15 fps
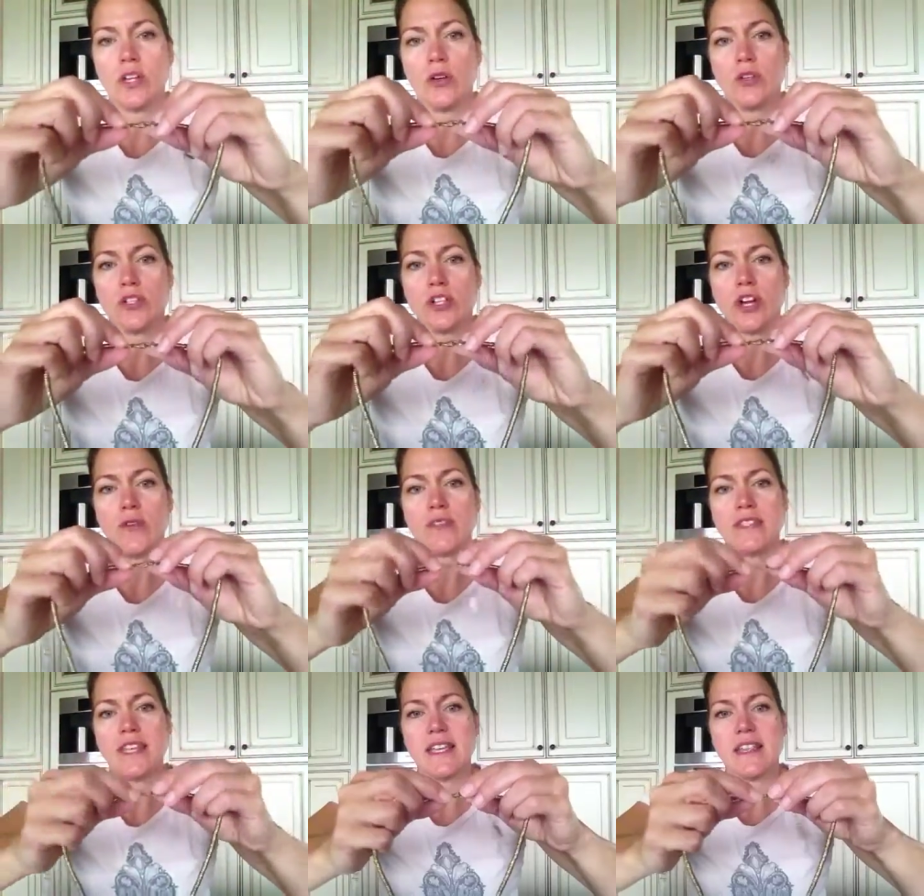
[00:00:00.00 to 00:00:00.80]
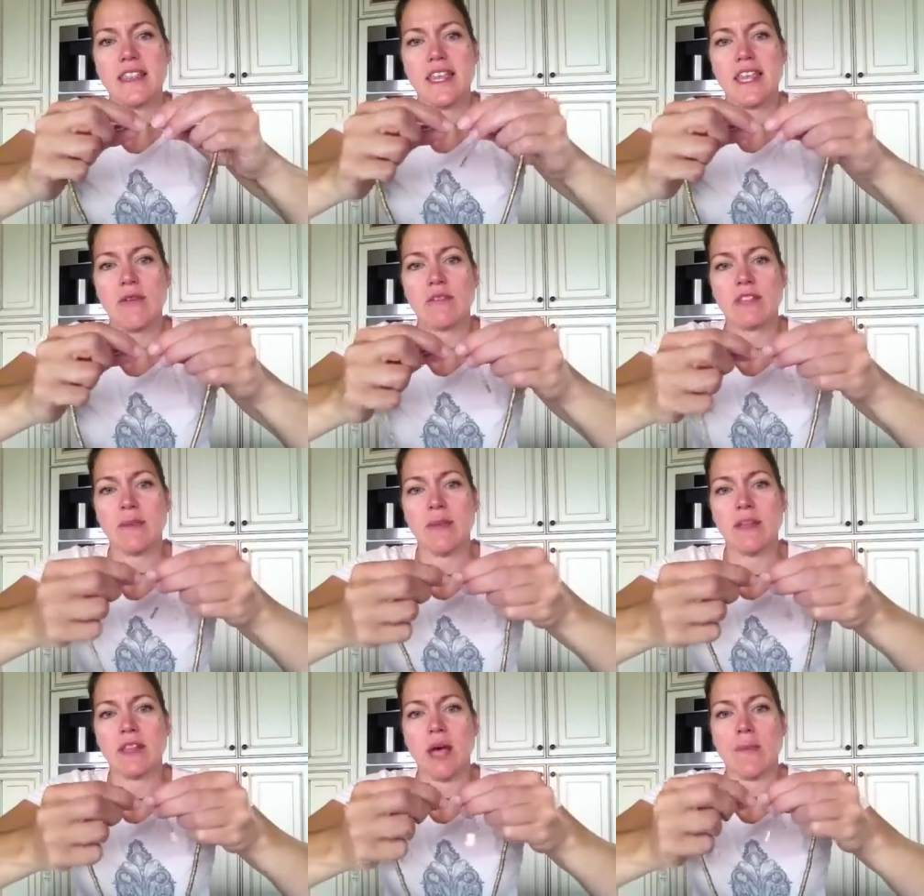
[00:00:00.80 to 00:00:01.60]
closure. I was thinking it was going
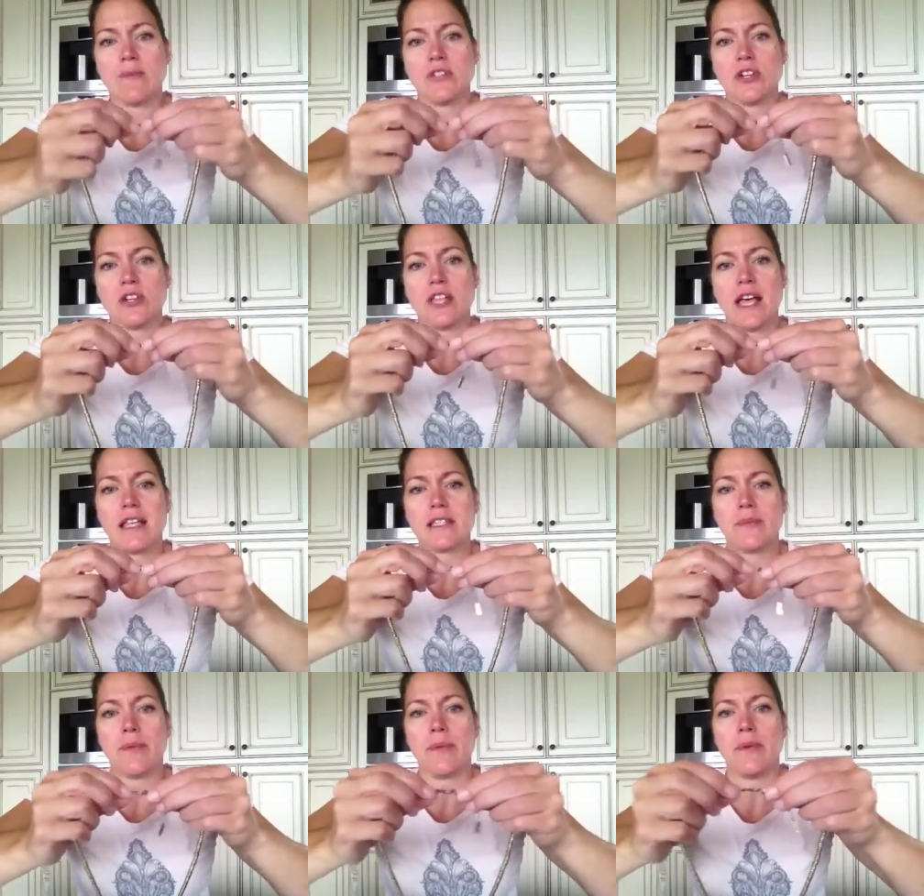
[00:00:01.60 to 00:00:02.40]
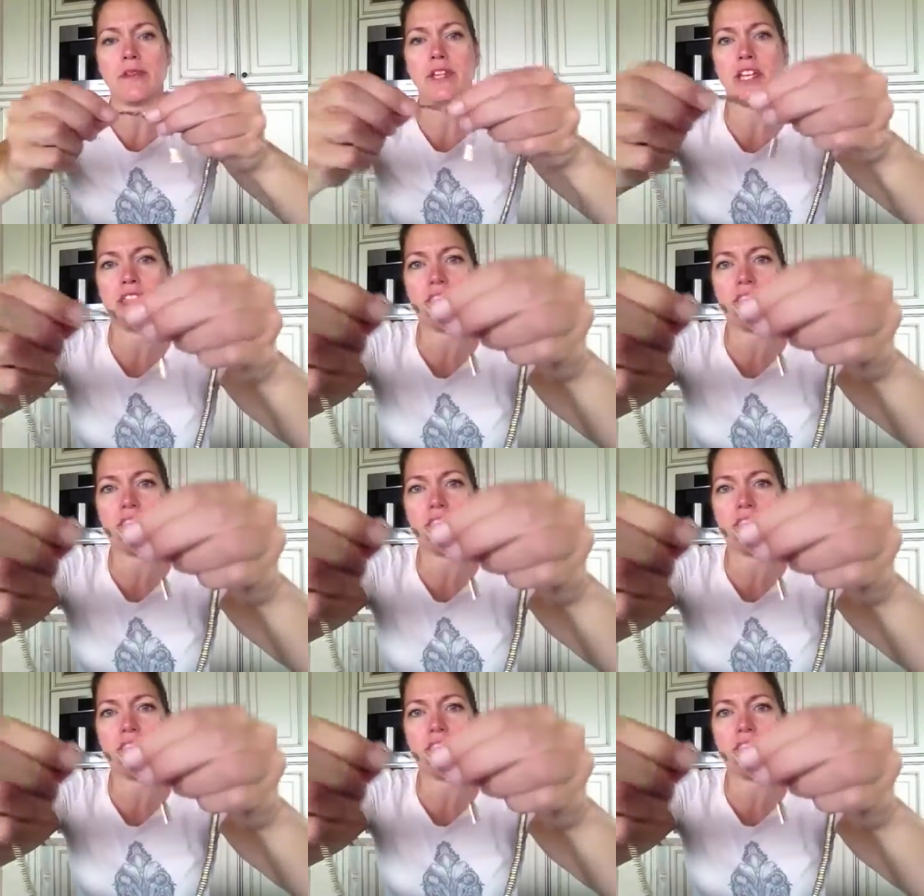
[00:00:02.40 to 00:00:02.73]
to be a lobster clasp, but look